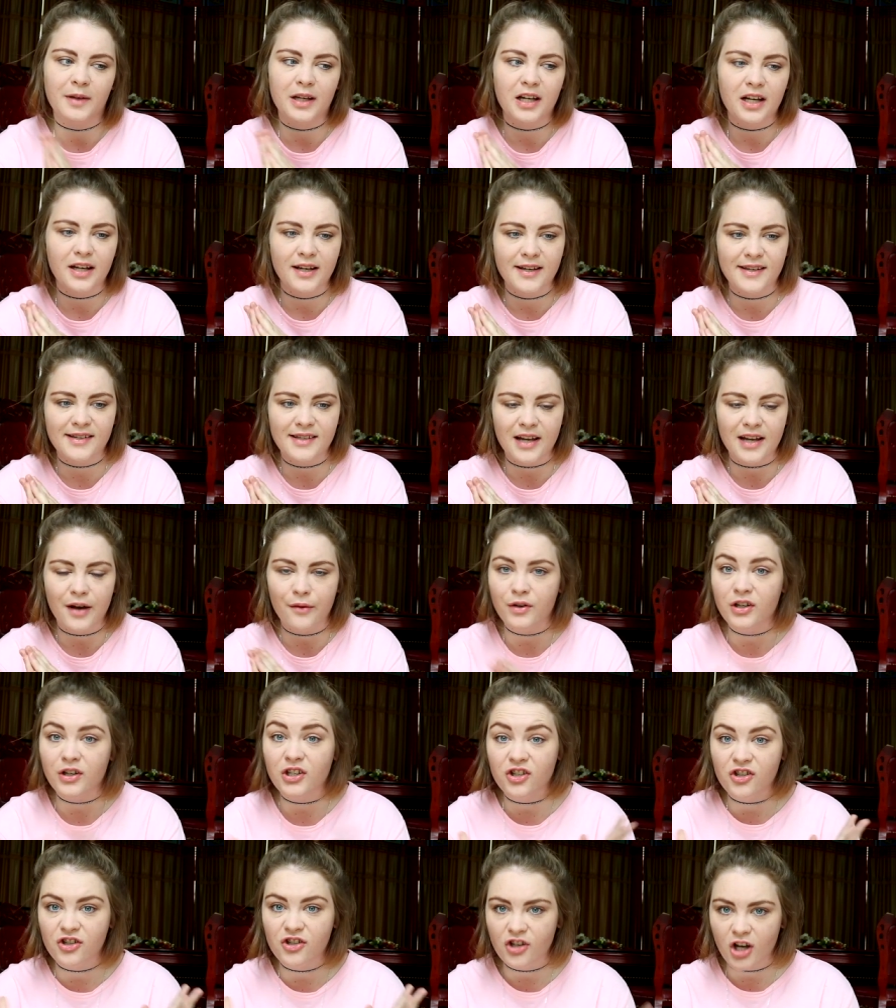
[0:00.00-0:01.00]
because that was
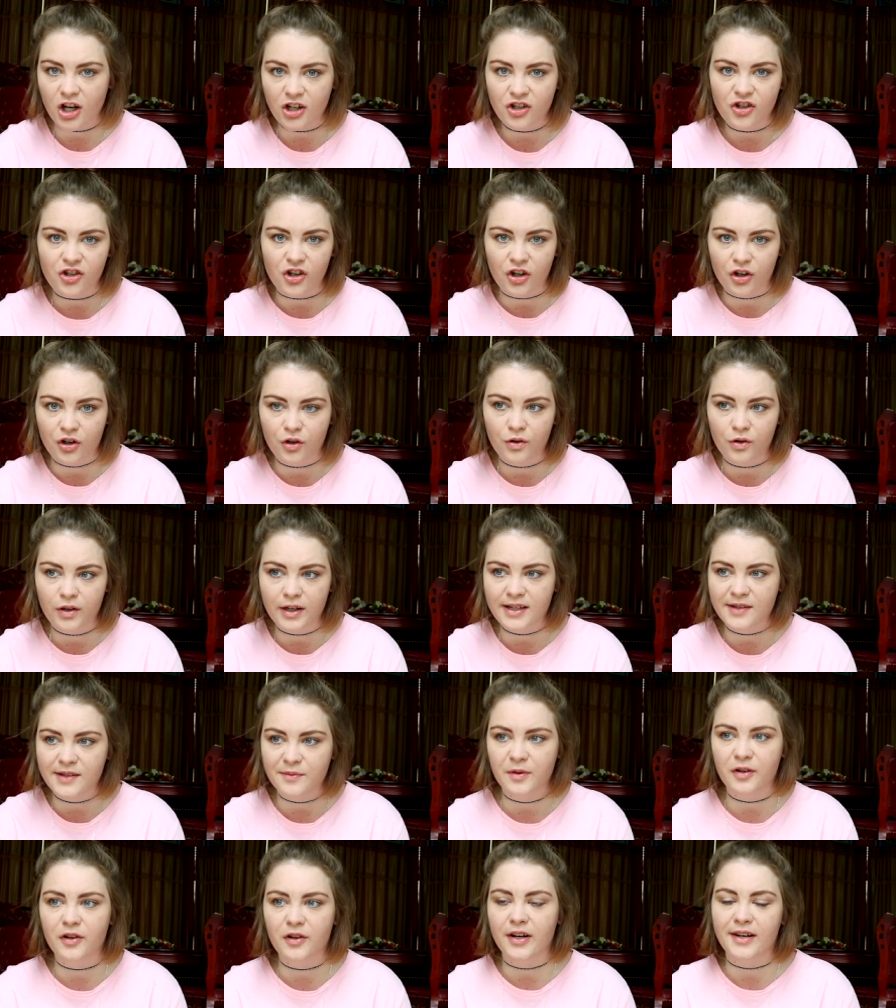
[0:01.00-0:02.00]
such a cool
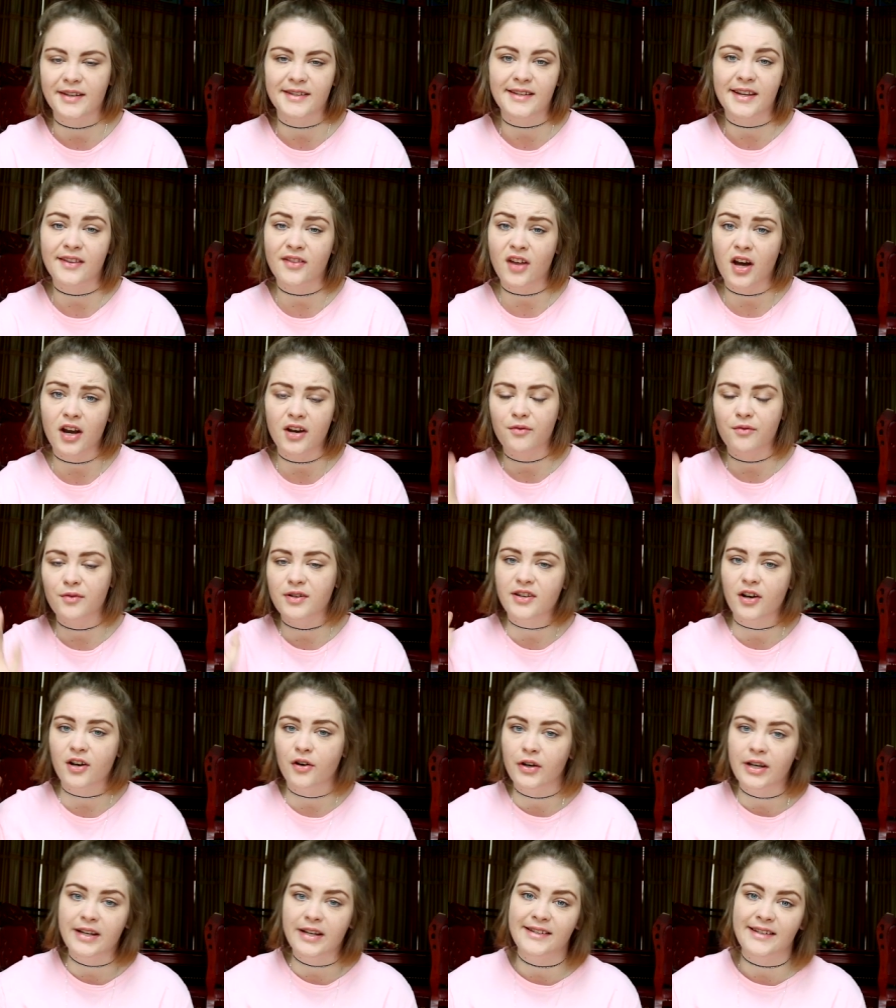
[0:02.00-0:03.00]
experience. I thought it was
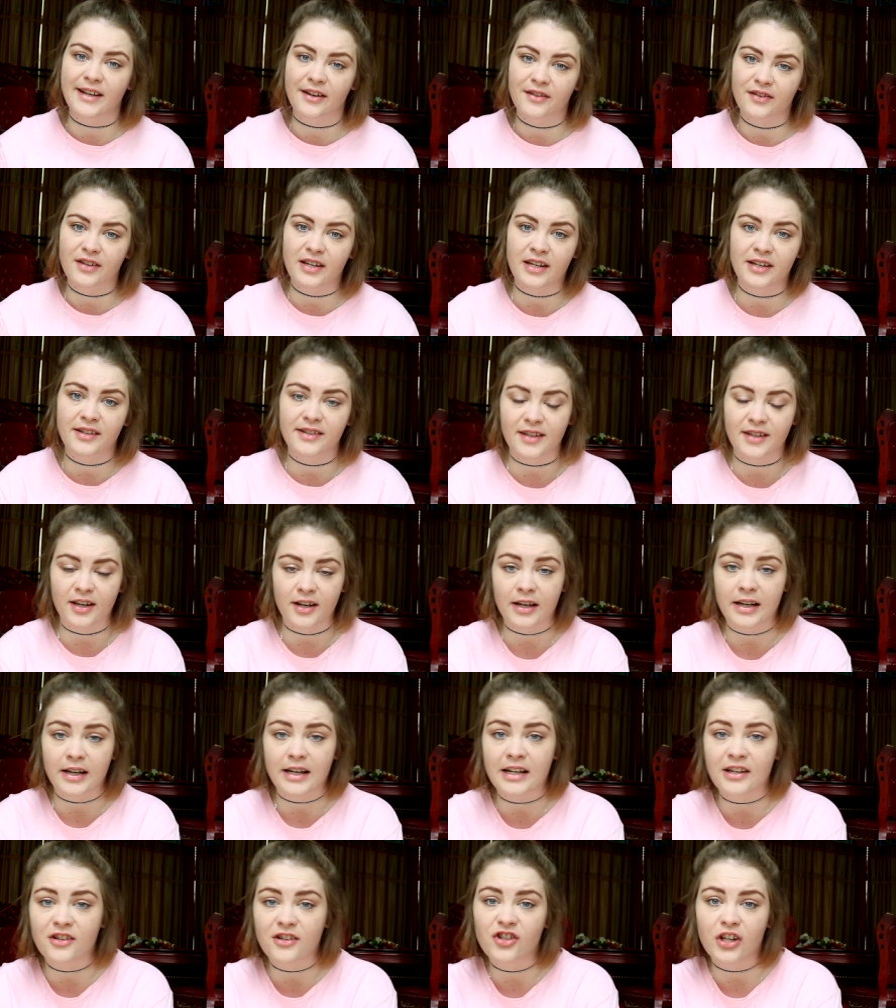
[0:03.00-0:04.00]
only in Southeast
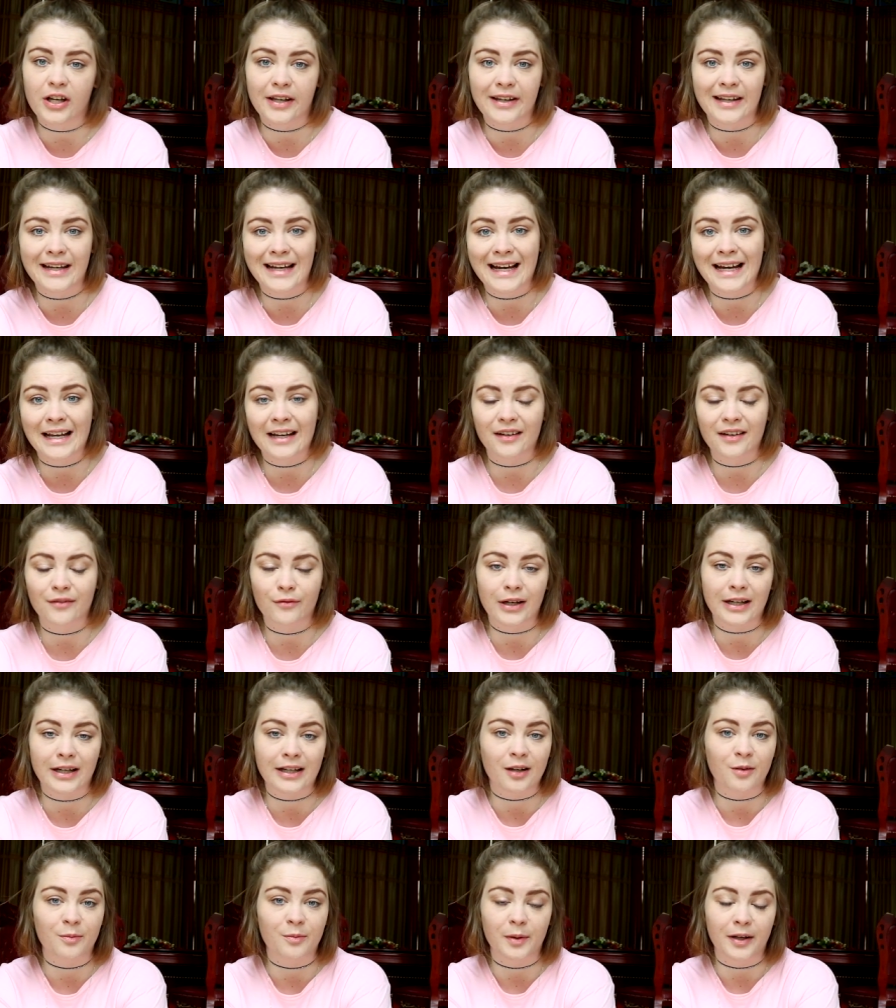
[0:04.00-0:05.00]
Asia they had it right
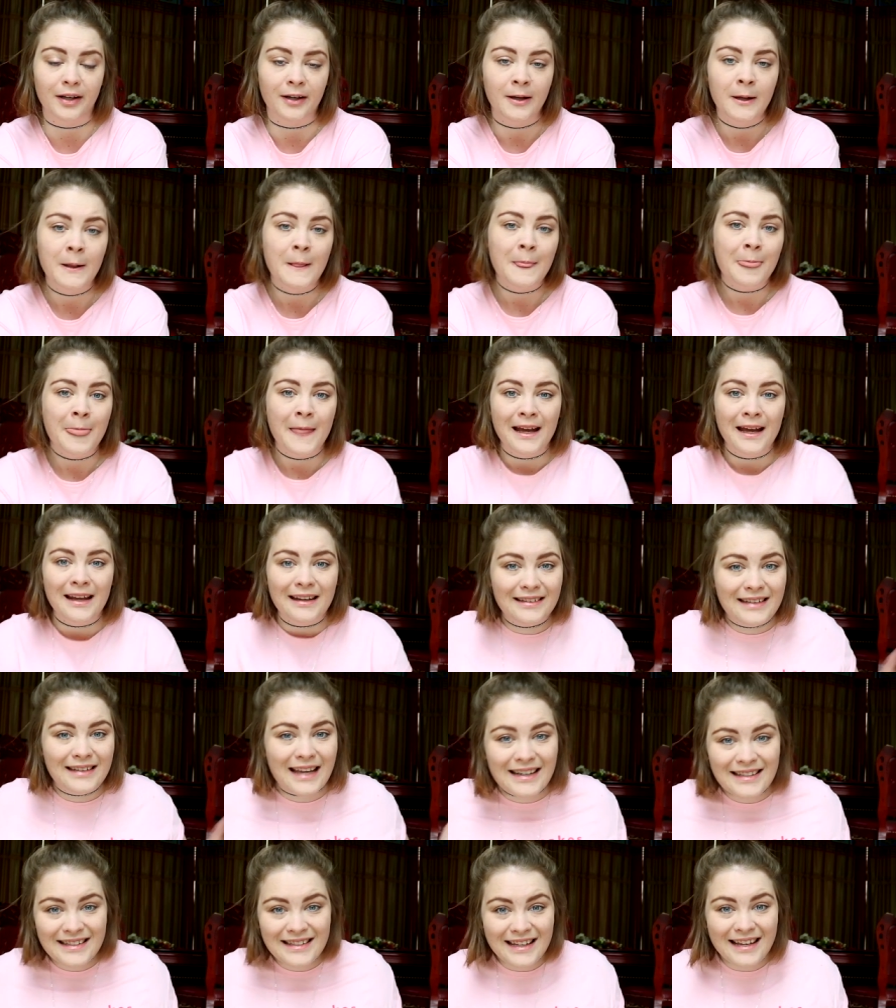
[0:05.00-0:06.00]
now, but
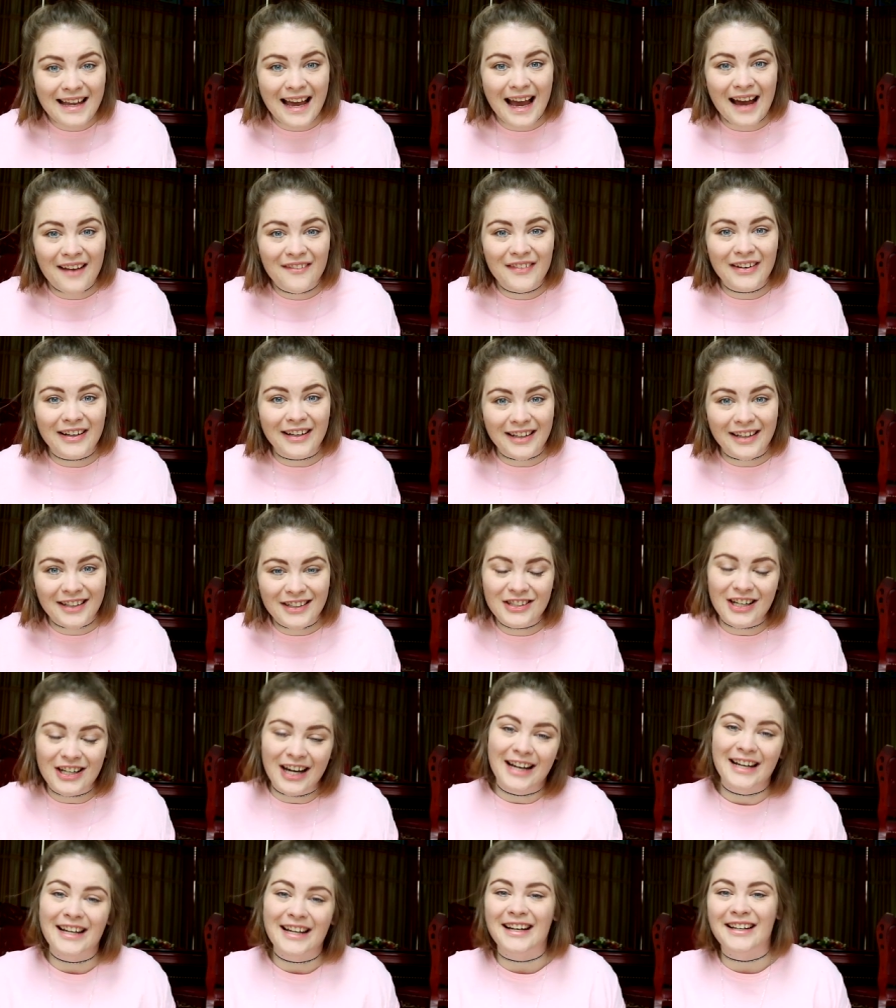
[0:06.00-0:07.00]
they still have it in
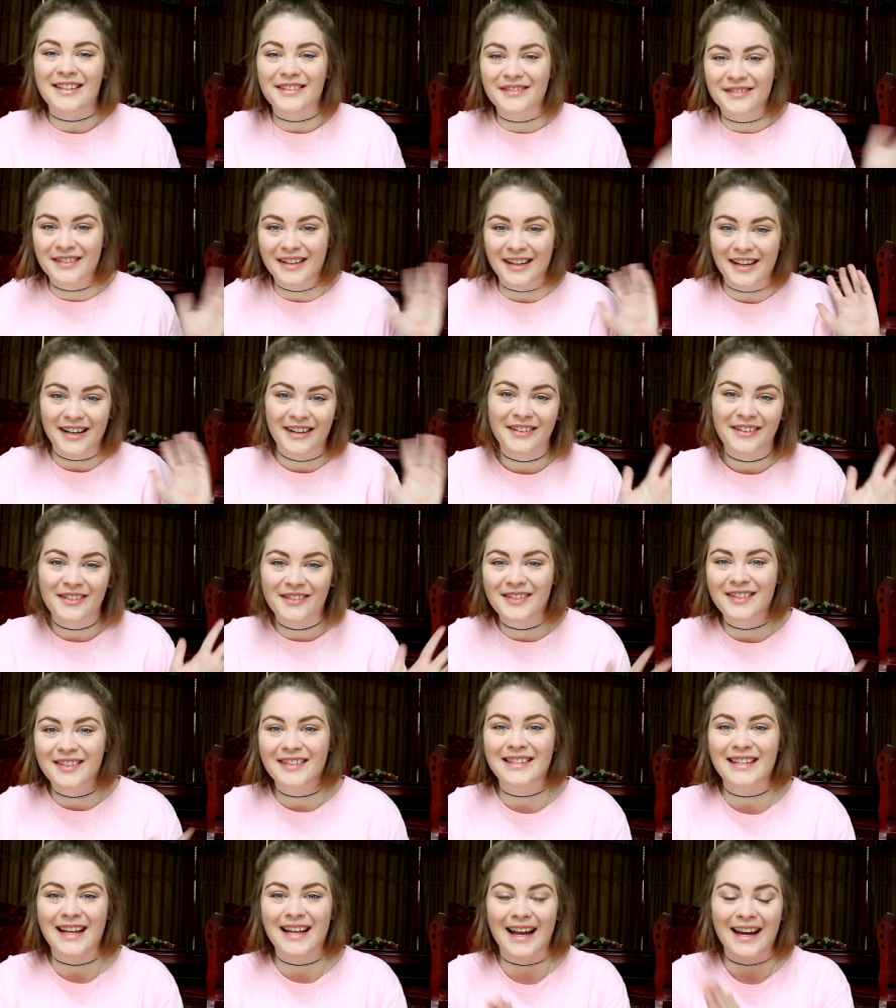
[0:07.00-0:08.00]
China as well. How cool
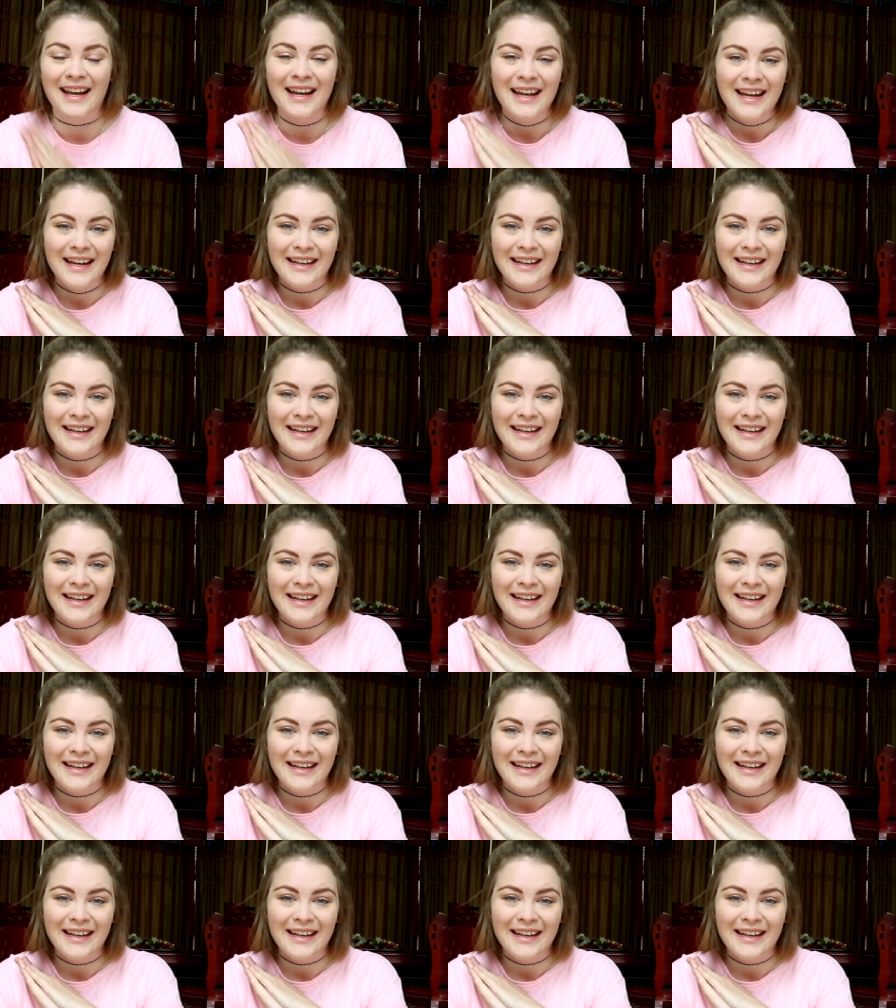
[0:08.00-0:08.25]
is that?